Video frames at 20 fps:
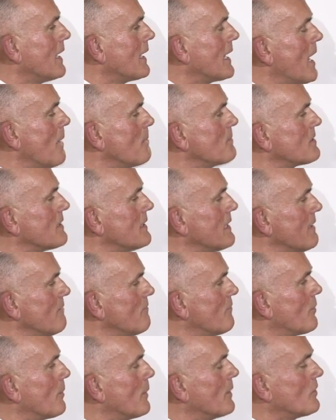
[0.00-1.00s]
comes an
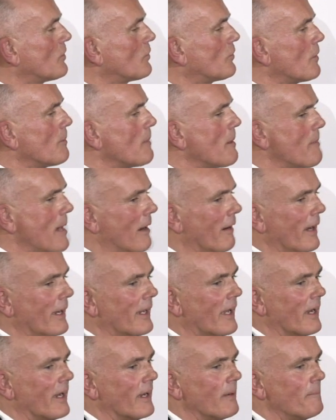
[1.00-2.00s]
influence from
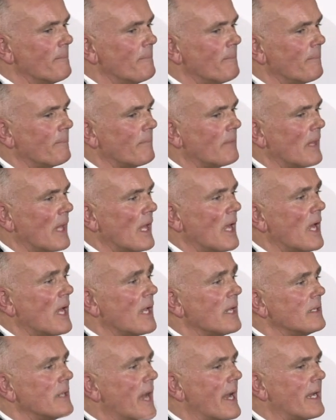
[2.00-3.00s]
America,
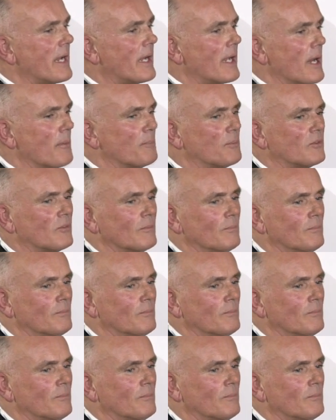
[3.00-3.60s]
nightclubs.